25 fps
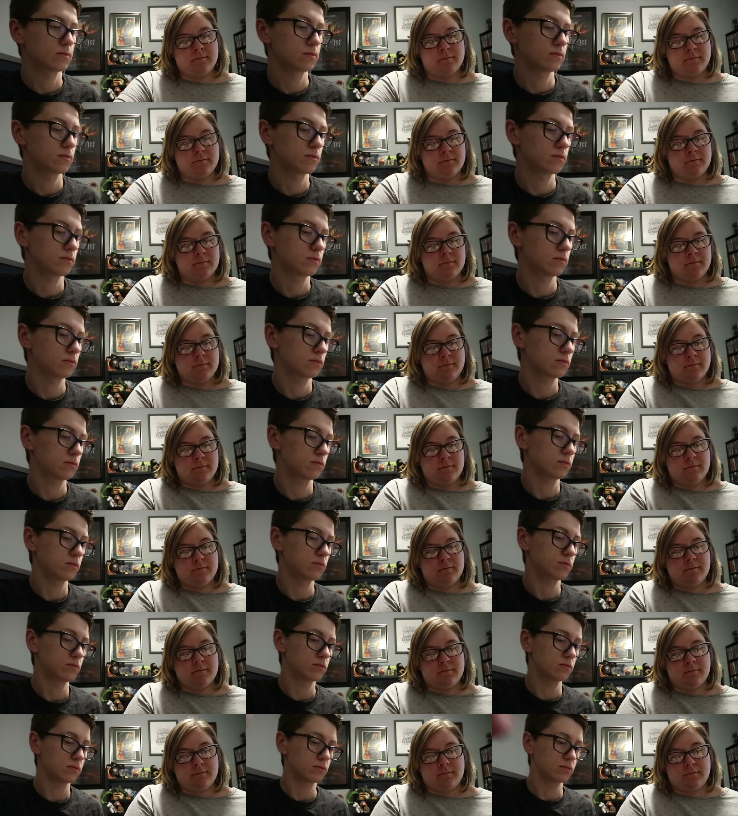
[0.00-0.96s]

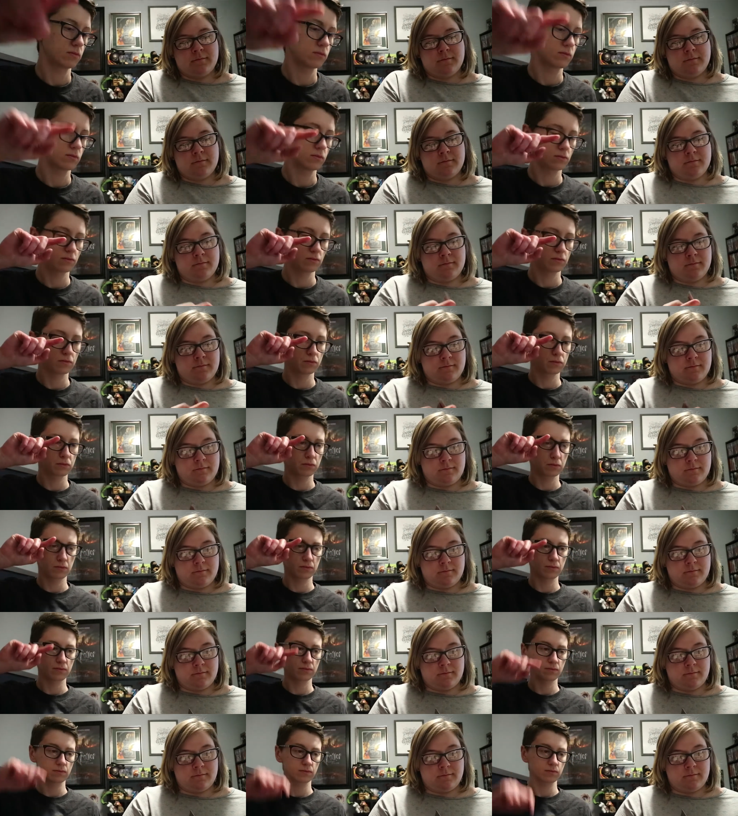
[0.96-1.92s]

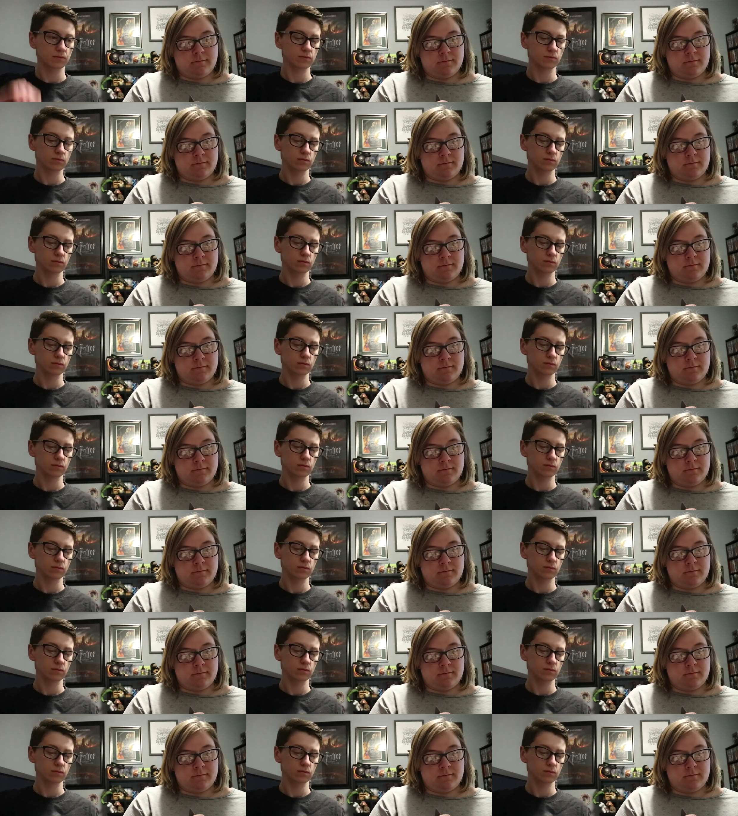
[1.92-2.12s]
Nobody speaks.